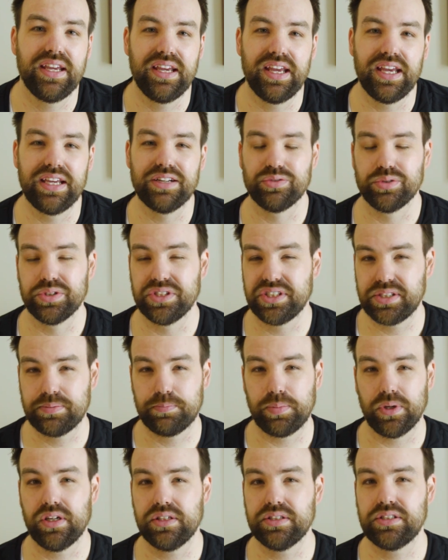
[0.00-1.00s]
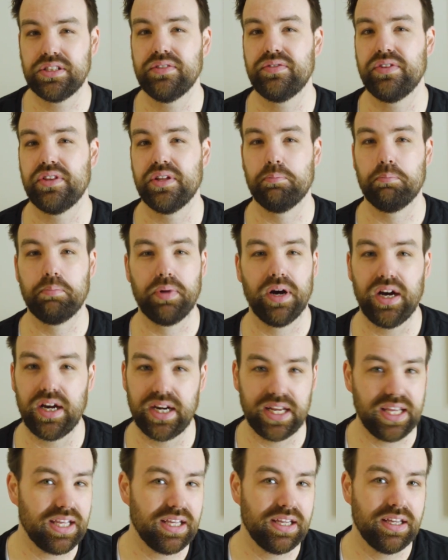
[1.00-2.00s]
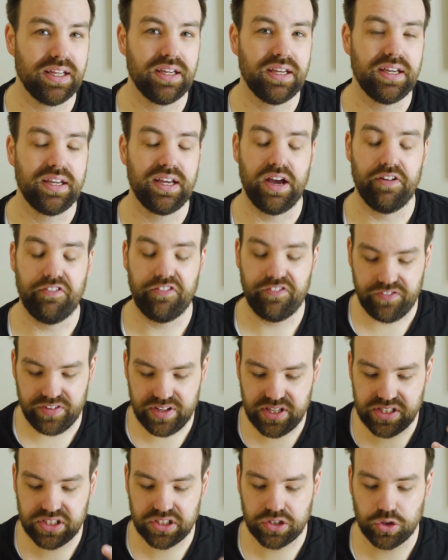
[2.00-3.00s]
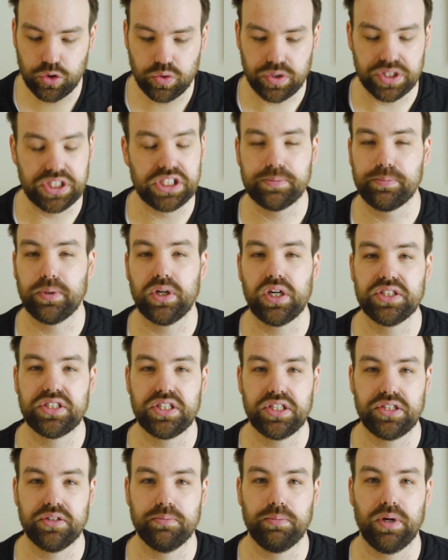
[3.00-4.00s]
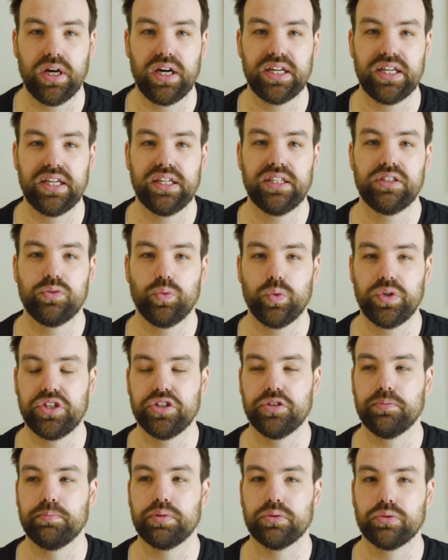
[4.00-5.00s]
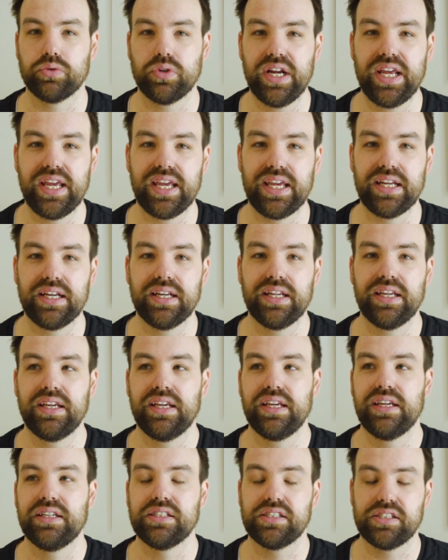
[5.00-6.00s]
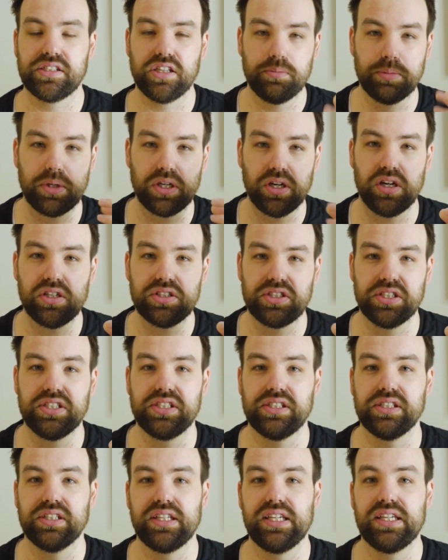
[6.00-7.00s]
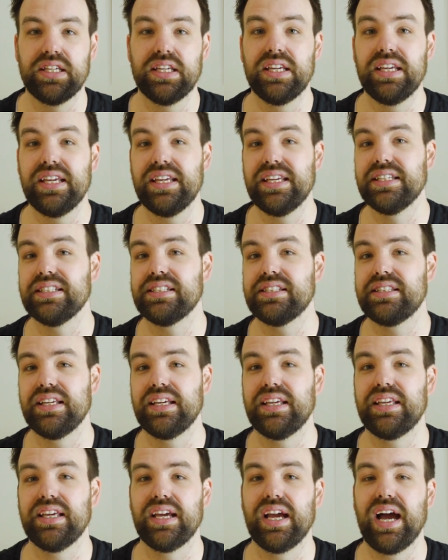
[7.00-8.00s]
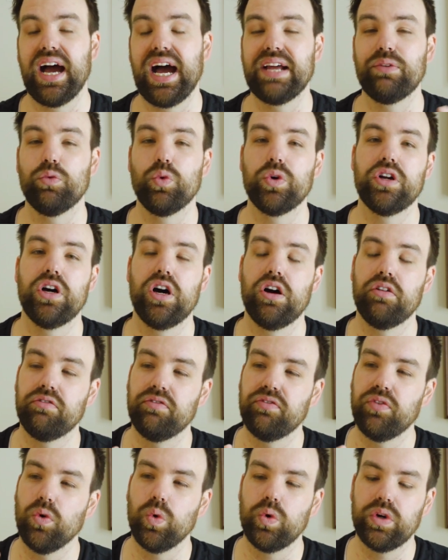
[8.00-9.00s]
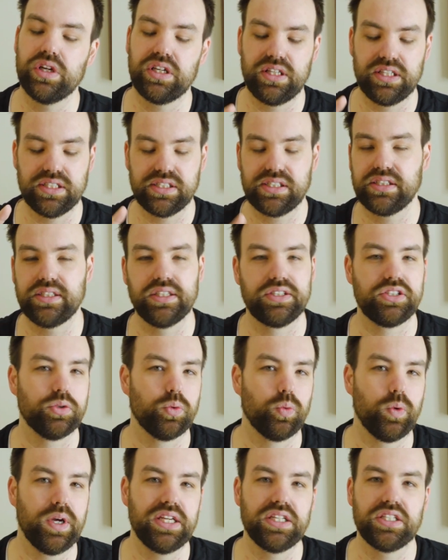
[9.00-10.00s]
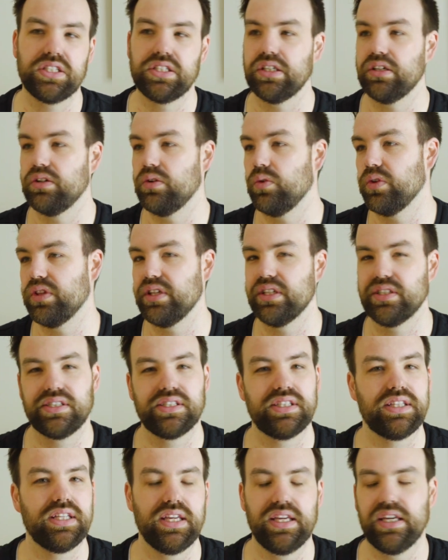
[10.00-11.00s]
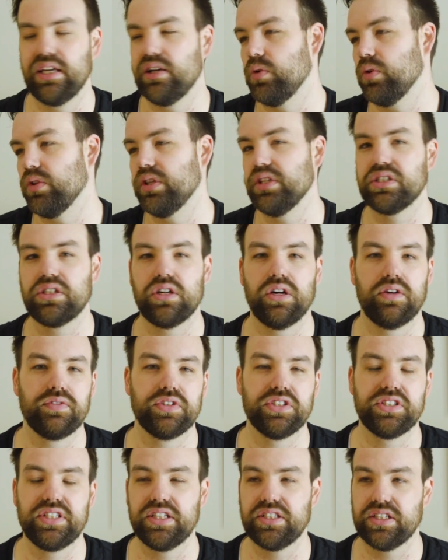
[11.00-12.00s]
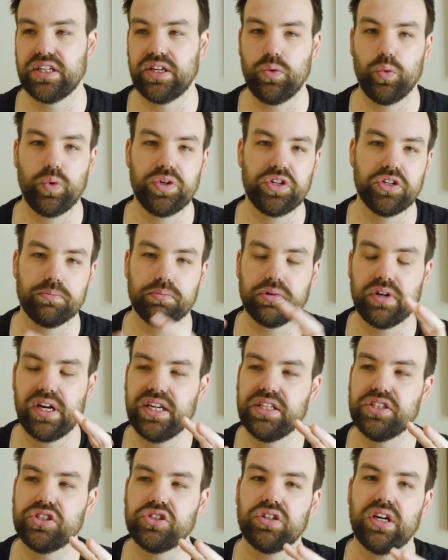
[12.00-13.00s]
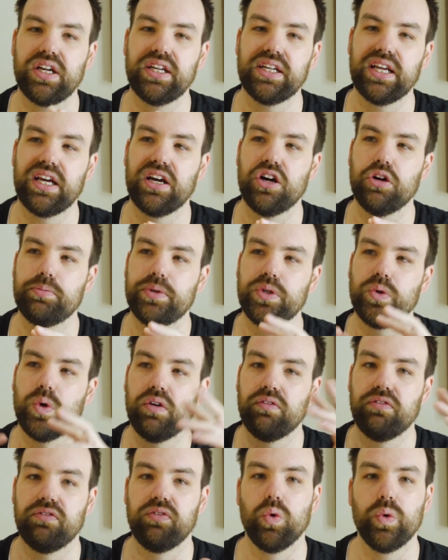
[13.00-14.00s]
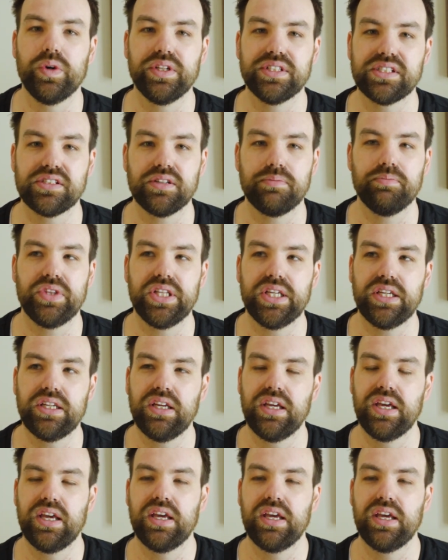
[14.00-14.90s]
a response of the body, a physical response in your body when your brain subconsciously is thinking, I want to avoid this situation or this thing or this conversation. When your brain is trying to help you avoid something,